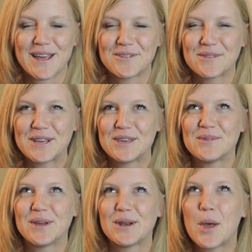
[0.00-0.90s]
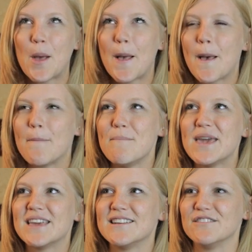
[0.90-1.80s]
I don't think you can
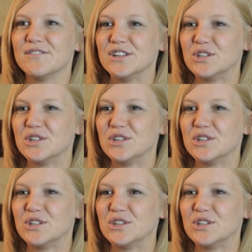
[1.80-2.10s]
make an infant